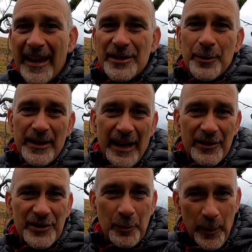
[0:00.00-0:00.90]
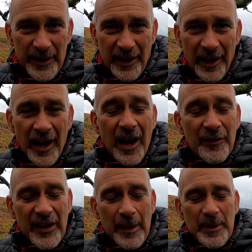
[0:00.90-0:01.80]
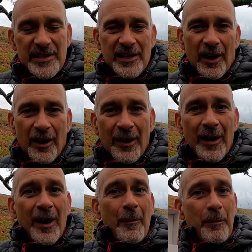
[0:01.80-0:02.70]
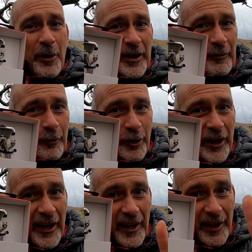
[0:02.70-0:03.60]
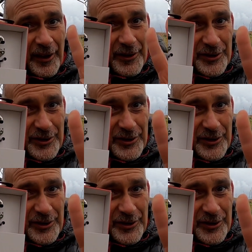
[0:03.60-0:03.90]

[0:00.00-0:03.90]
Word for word: We're here to announce the winner of the MSR Pocket Rocket